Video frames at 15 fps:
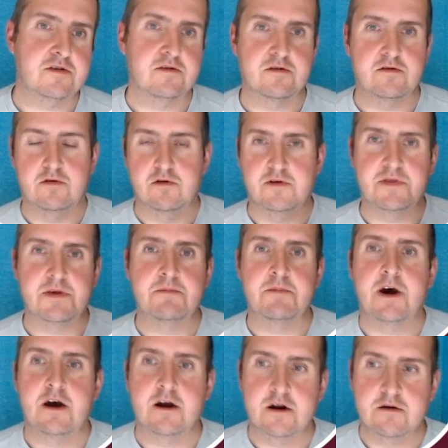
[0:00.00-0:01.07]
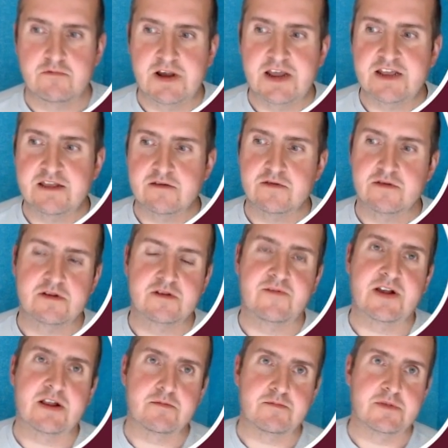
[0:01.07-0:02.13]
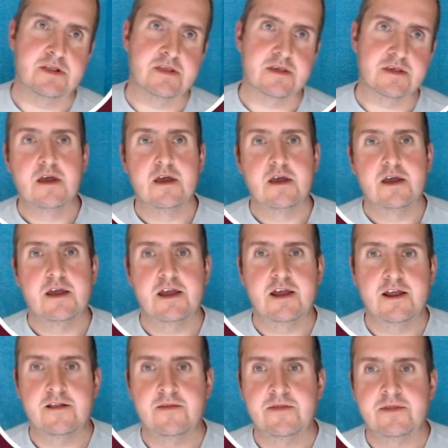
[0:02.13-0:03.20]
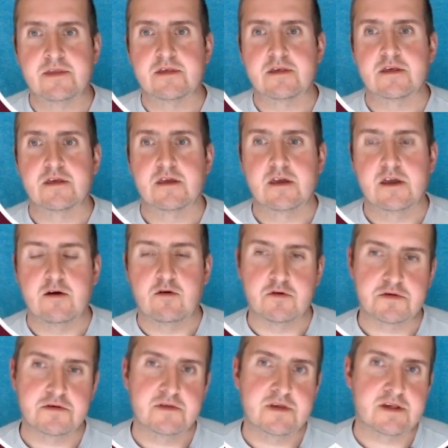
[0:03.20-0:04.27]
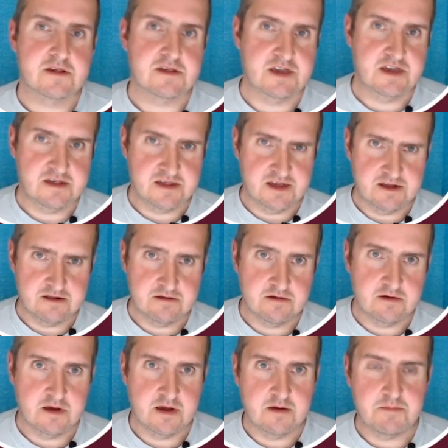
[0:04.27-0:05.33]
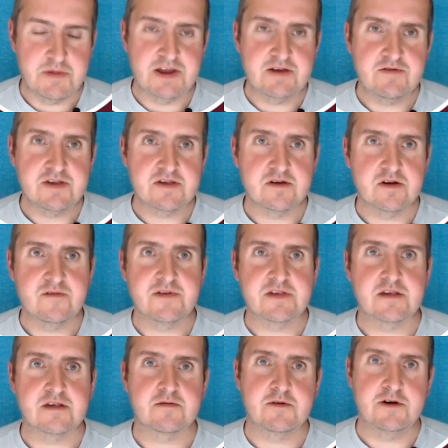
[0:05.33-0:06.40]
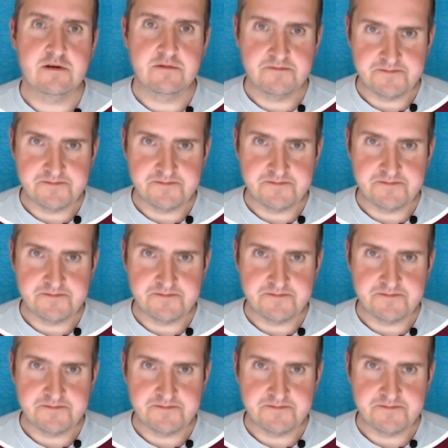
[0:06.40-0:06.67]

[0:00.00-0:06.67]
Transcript: Not all of them are related to development. And also, this is a single uh, binary service as well.